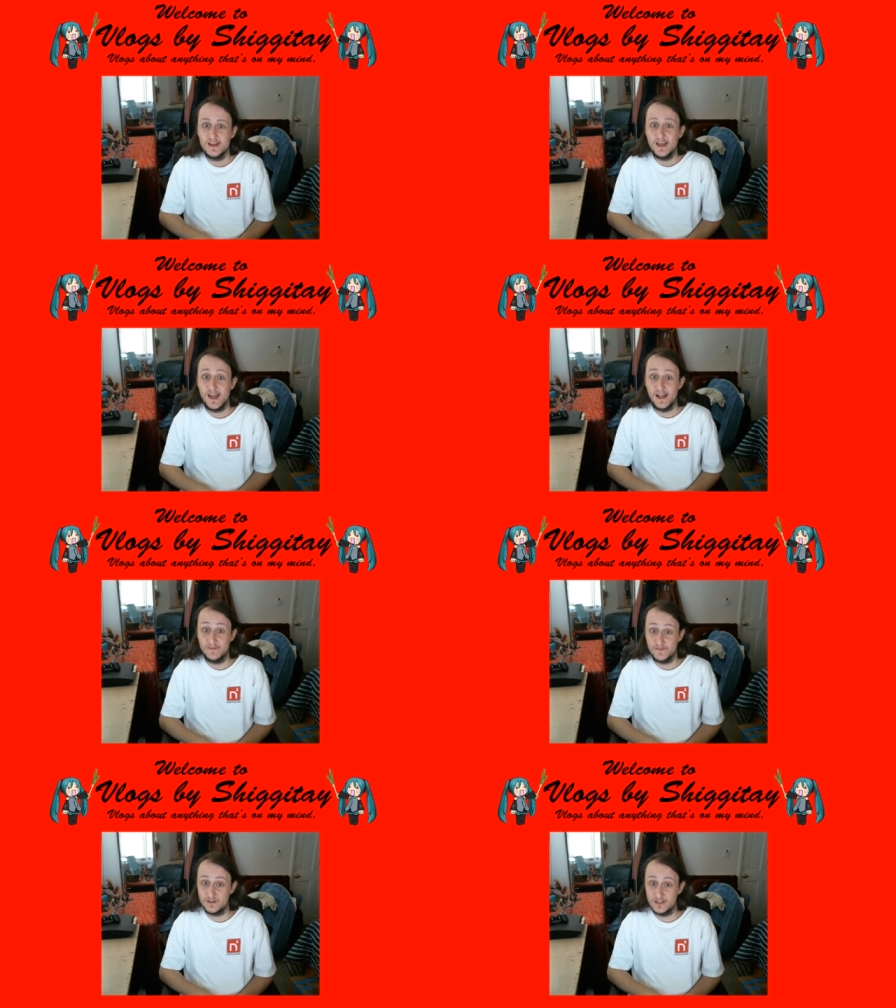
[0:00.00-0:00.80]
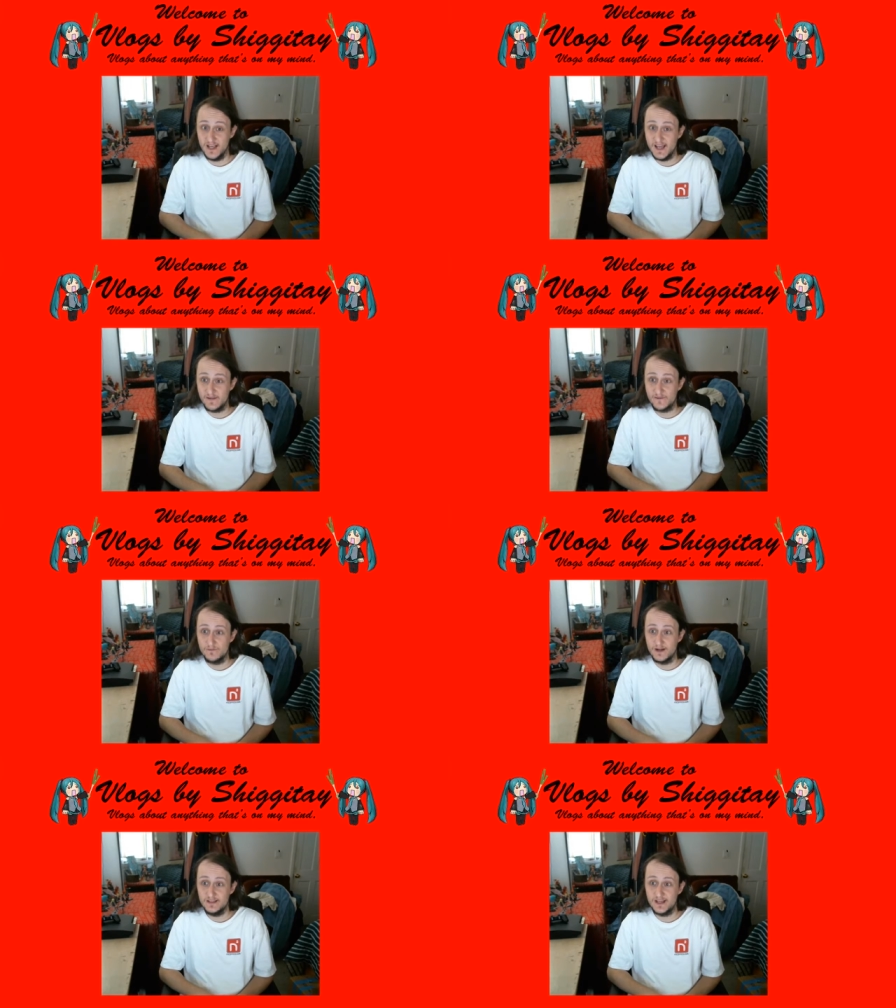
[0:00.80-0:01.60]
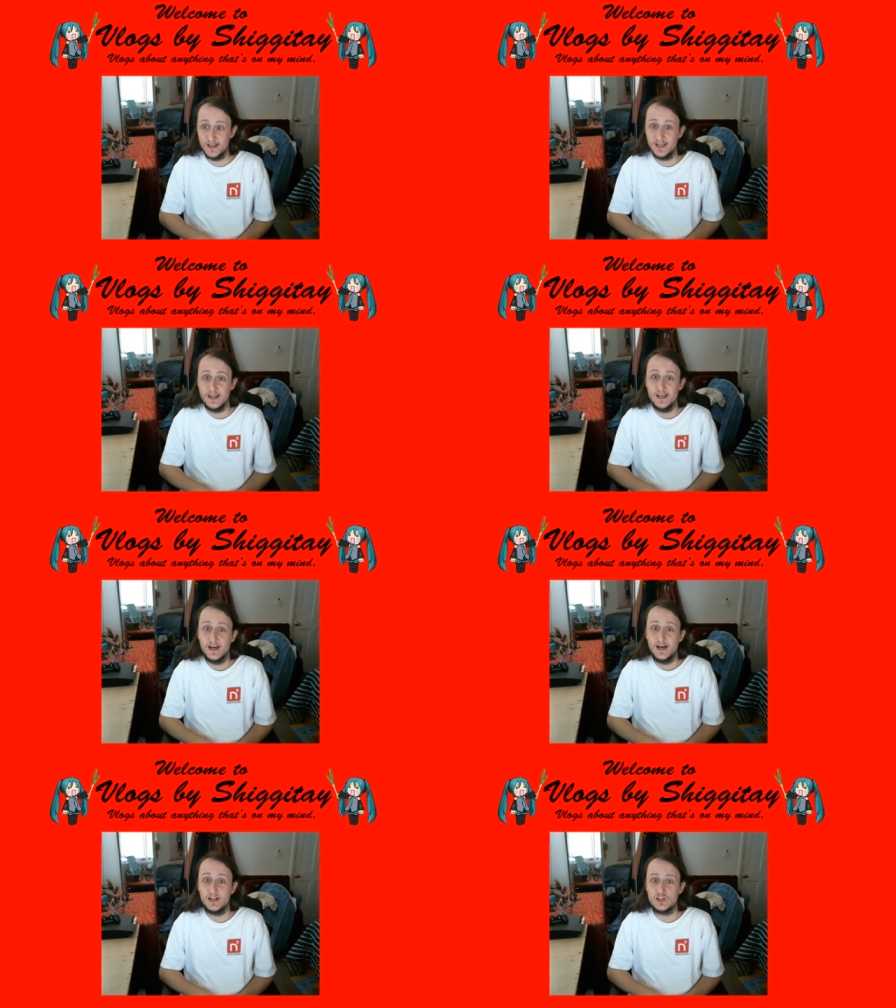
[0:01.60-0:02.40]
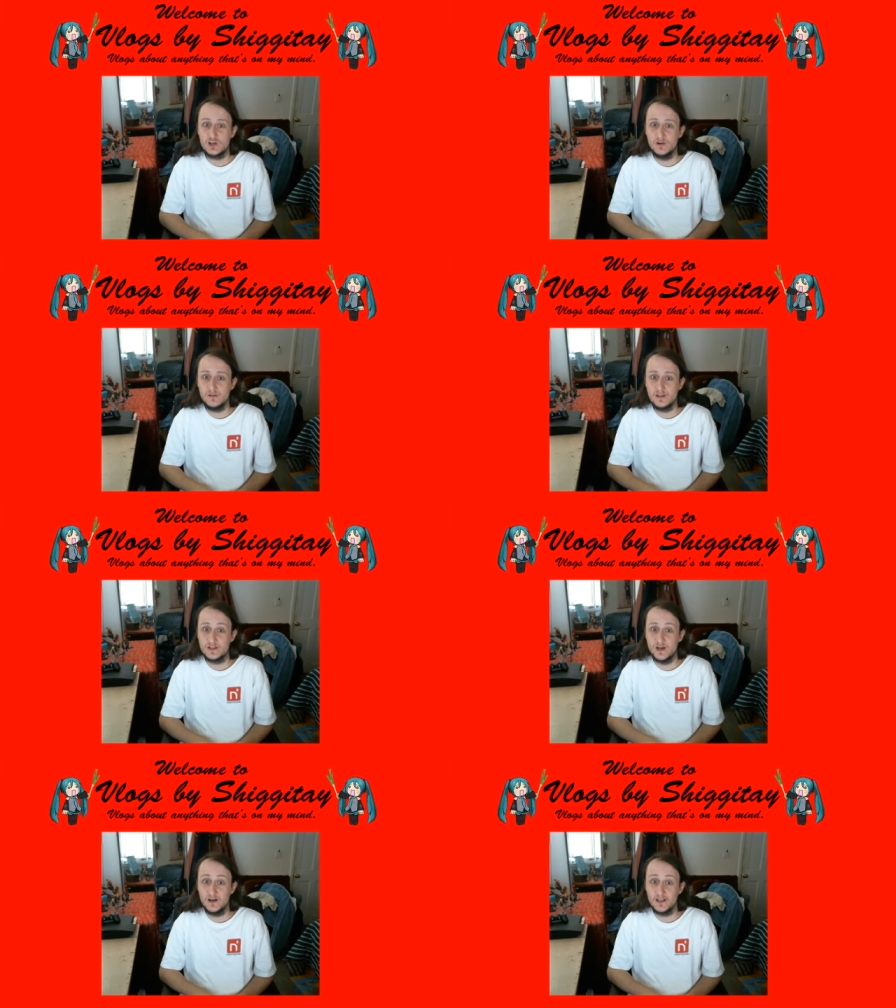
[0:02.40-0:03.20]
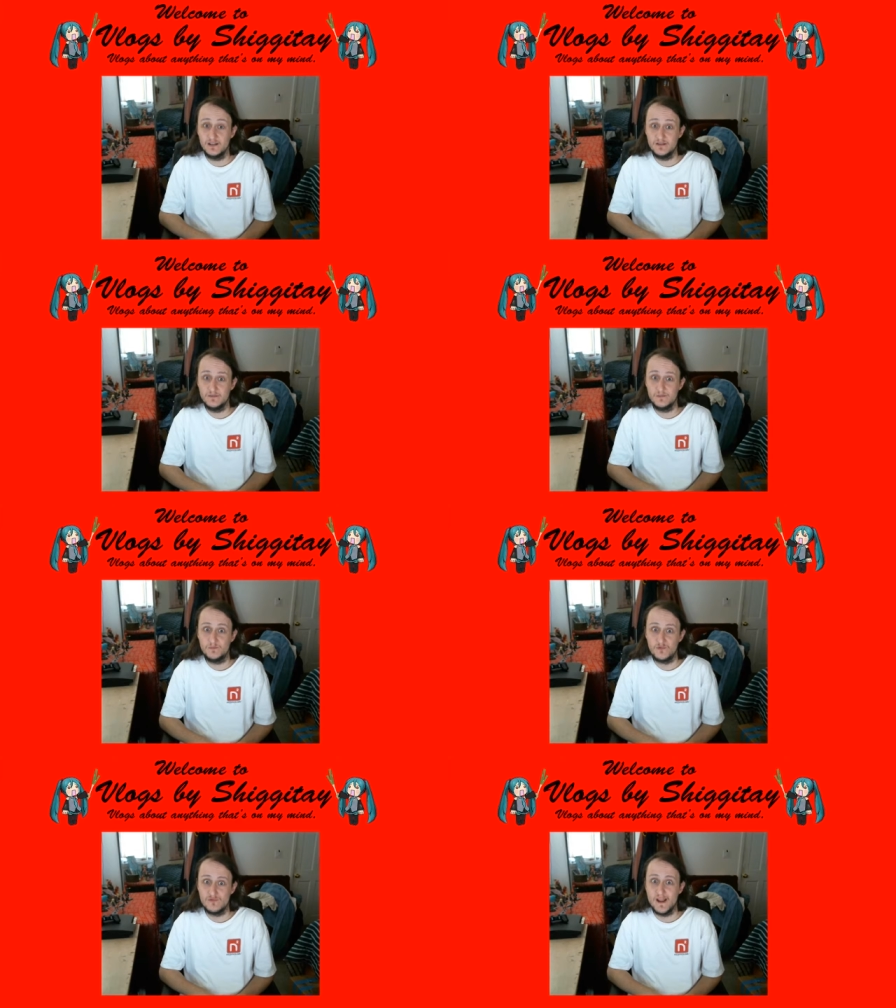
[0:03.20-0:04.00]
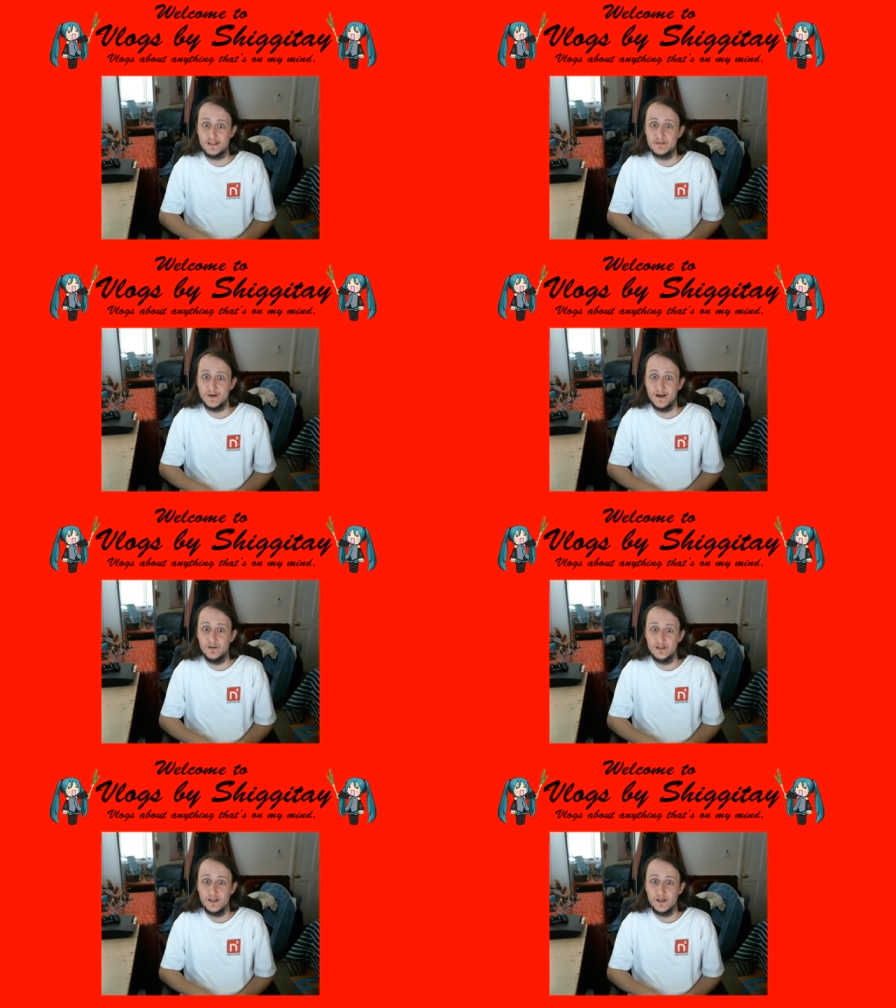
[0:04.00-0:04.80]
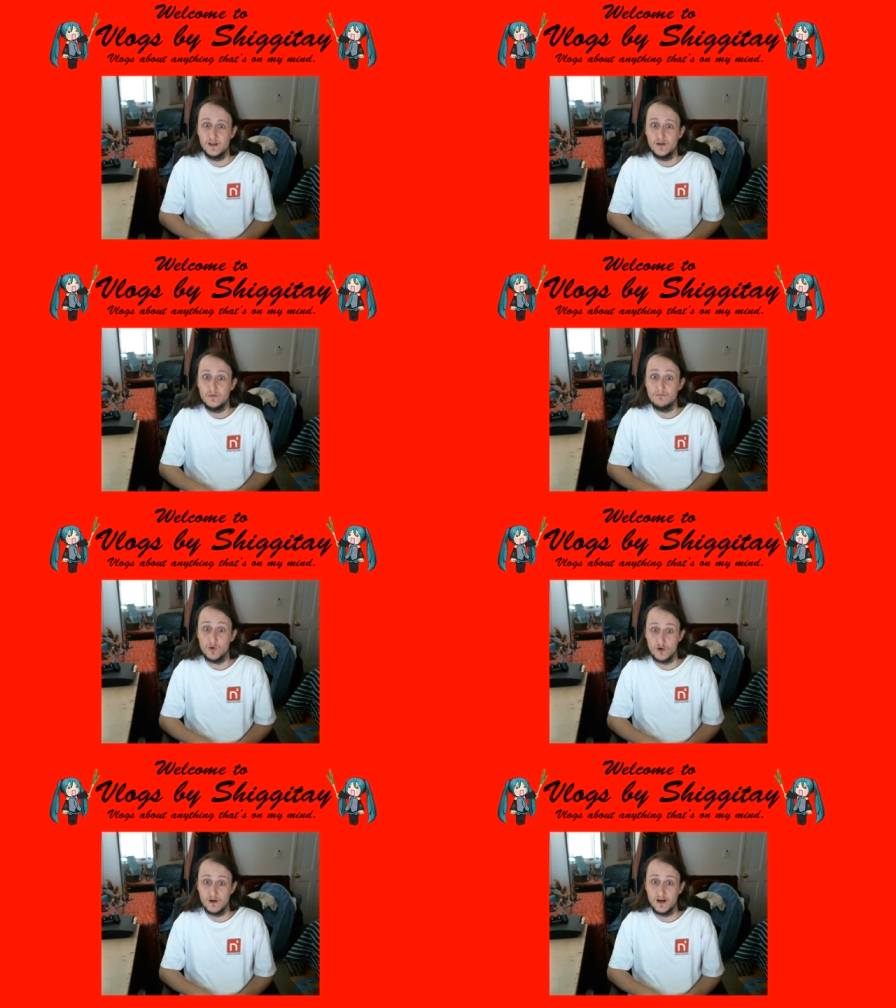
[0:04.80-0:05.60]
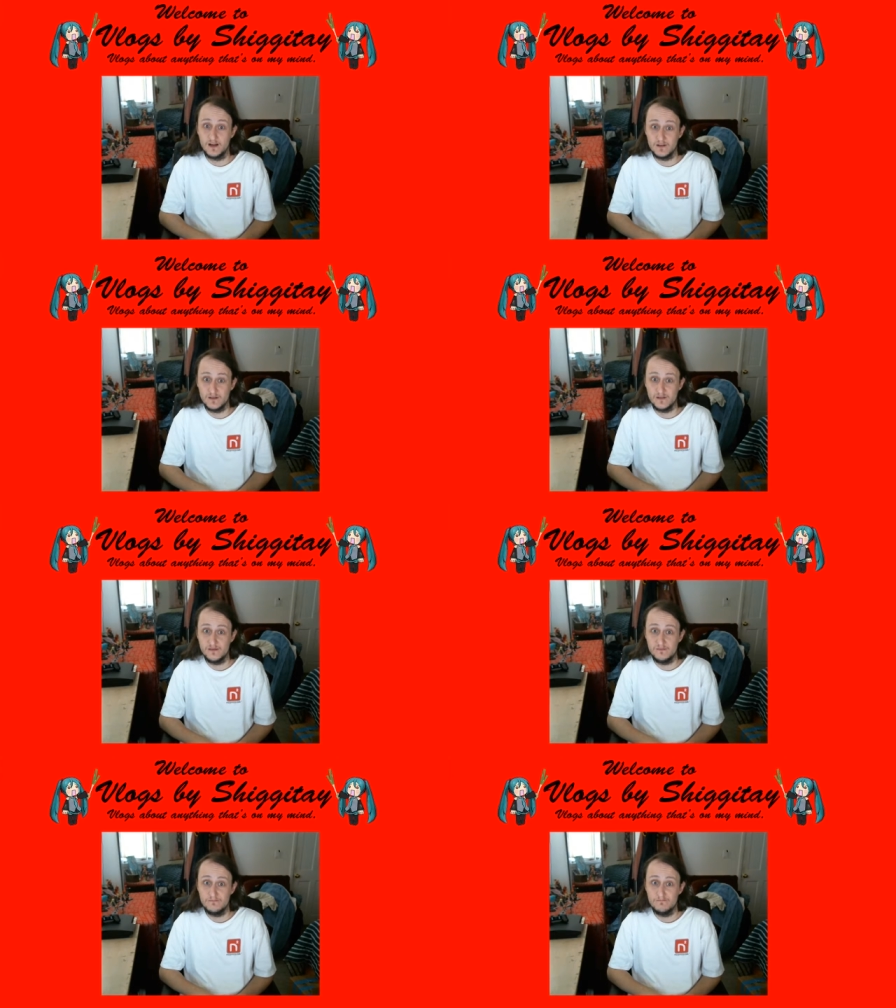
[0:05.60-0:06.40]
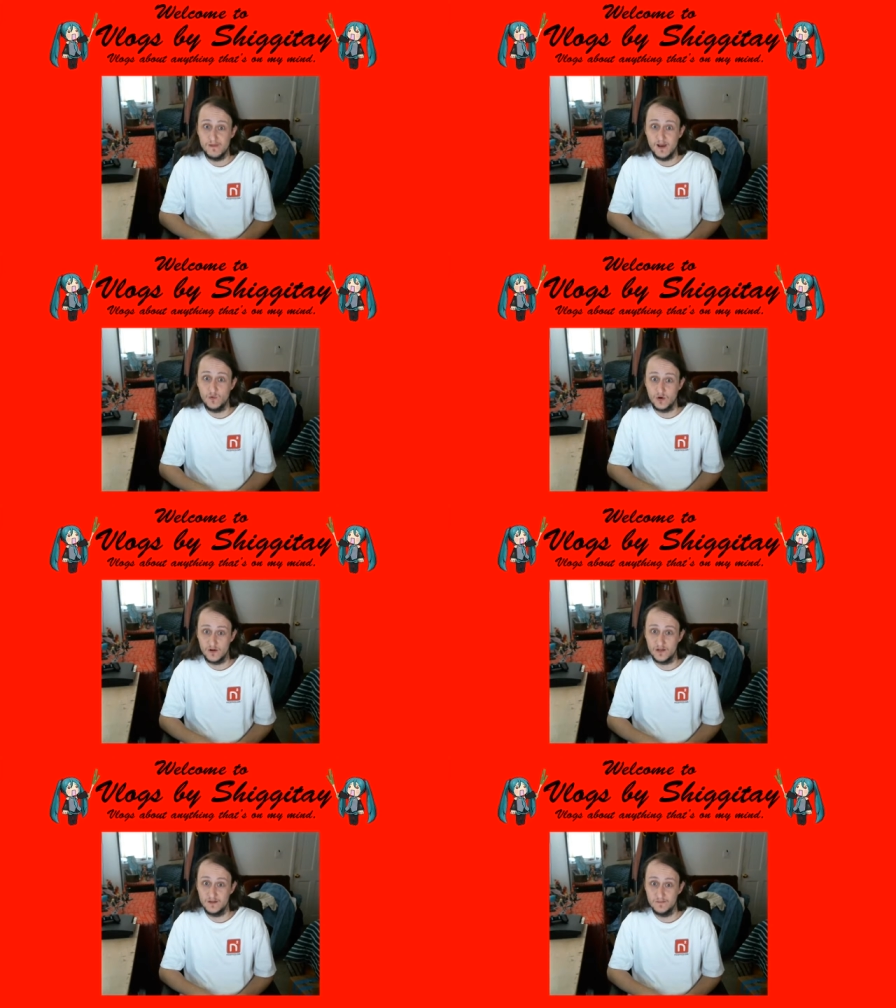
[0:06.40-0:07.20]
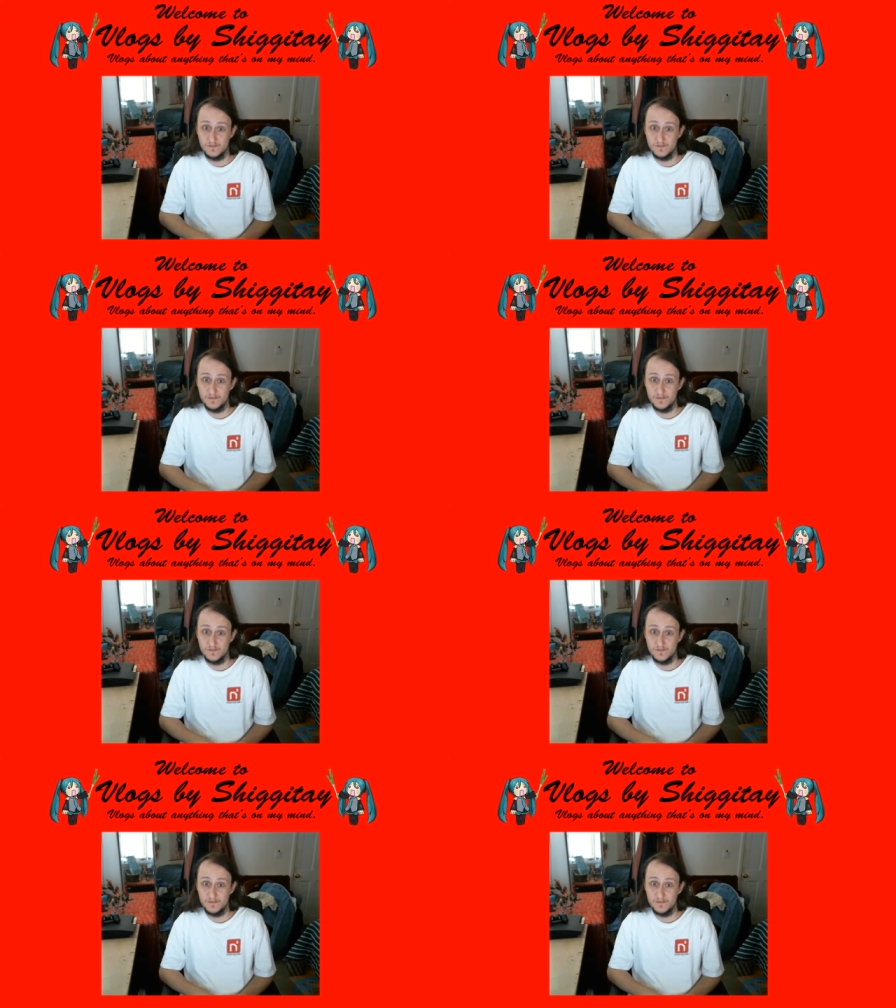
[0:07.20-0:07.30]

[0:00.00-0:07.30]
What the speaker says: And for today, for Monday, I chose to talk and rant about morons at work.